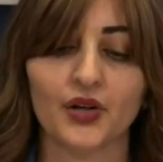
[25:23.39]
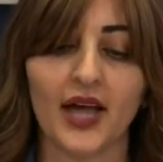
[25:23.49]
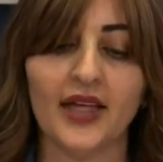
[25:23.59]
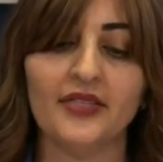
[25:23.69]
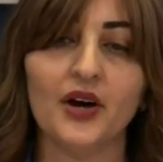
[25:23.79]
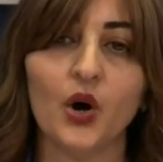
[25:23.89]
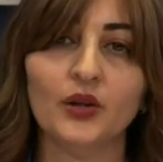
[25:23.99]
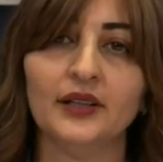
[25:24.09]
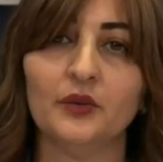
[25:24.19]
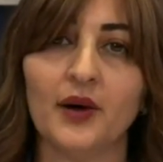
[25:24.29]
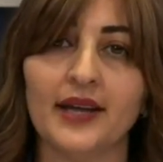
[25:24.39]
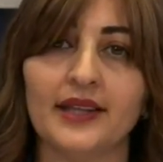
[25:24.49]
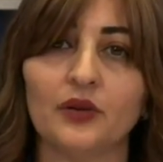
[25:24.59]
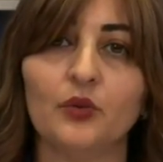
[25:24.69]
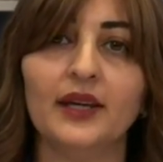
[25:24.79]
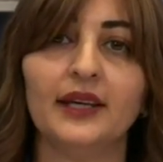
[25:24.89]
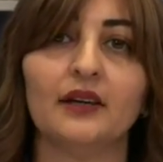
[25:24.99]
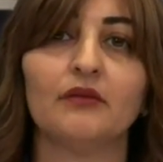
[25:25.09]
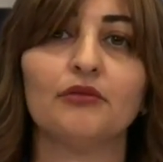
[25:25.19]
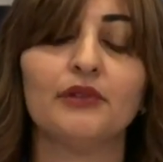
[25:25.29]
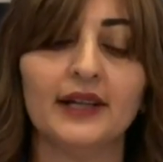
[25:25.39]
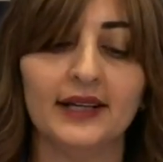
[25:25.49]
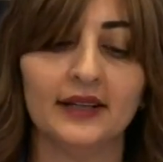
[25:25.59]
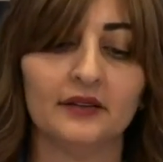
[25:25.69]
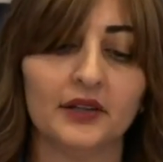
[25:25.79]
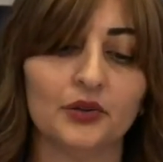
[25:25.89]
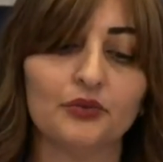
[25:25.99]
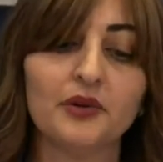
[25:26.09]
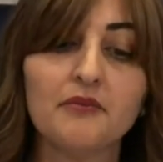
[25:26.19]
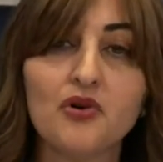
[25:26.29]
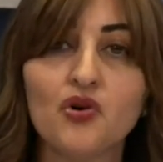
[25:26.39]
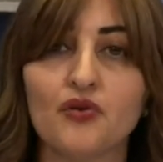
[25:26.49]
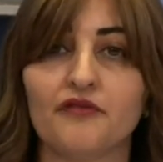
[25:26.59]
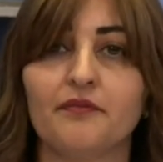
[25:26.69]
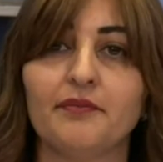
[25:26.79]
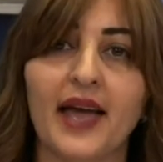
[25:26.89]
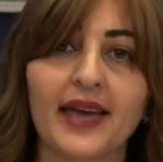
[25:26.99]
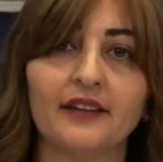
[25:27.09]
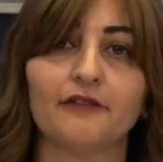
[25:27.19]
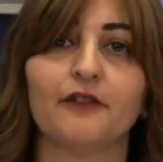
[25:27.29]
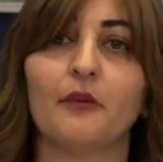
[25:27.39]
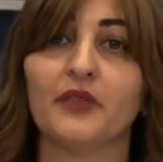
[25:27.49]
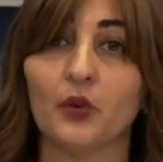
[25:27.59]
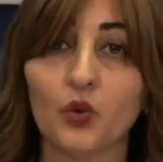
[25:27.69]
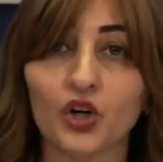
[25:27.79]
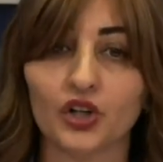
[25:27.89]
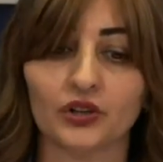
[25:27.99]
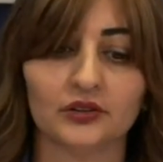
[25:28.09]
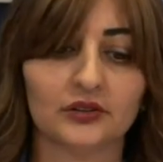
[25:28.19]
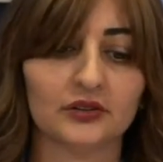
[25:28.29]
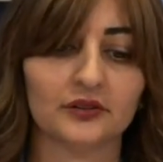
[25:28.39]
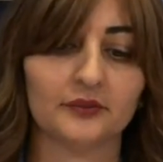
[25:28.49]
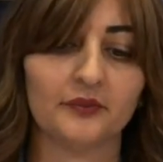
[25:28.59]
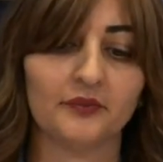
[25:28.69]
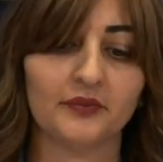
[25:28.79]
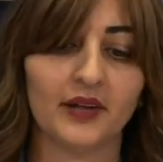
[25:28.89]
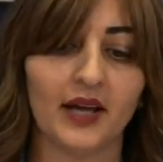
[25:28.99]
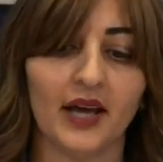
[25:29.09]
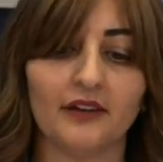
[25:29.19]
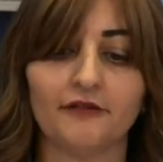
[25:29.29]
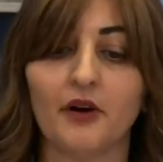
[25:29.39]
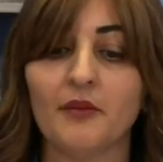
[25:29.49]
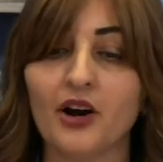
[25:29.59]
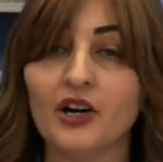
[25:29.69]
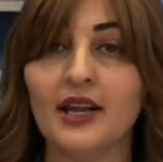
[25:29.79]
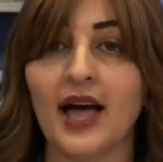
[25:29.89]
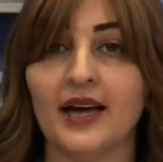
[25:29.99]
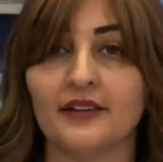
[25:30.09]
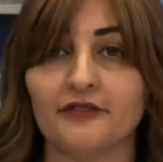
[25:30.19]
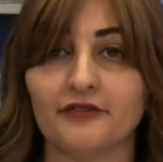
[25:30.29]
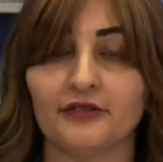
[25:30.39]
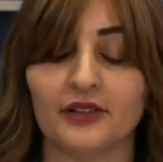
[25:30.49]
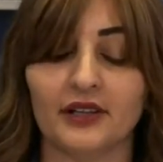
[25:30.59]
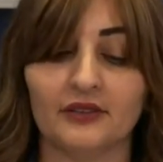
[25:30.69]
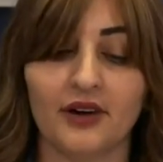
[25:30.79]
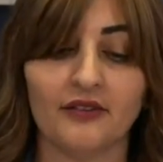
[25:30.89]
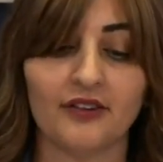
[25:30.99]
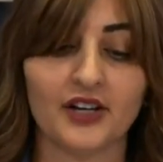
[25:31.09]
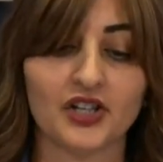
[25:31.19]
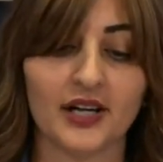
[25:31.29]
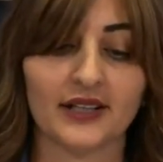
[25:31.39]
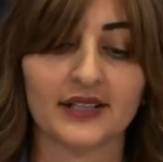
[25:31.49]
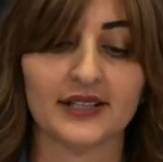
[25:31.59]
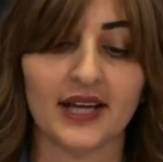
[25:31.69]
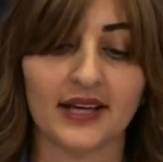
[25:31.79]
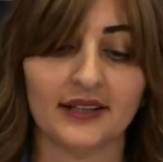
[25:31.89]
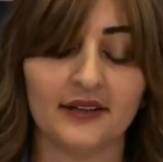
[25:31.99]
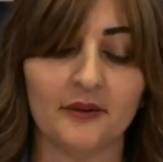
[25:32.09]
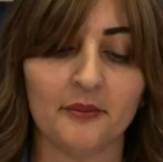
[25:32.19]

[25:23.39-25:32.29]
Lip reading: And the only way that we can really remove pain from the world and from our life, Rav Ashlag is saying,